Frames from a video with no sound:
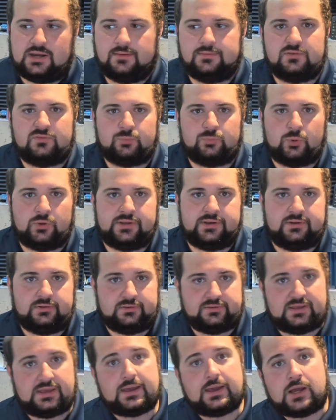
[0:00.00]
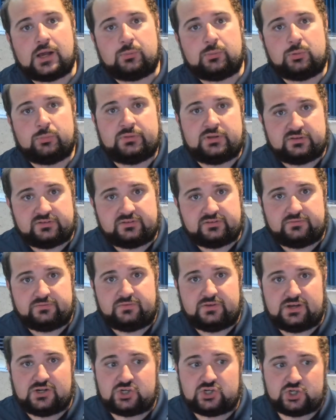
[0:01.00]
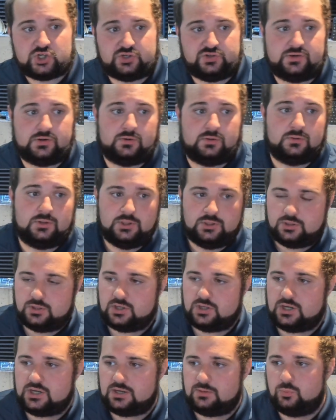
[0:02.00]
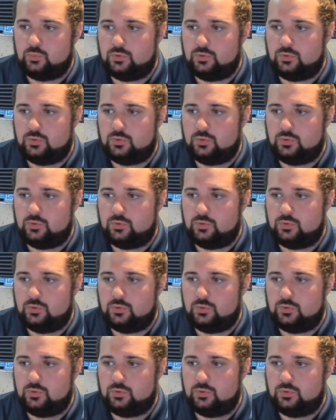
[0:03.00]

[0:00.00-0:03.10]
at this point, it'll take a couple minutes to finish, so um,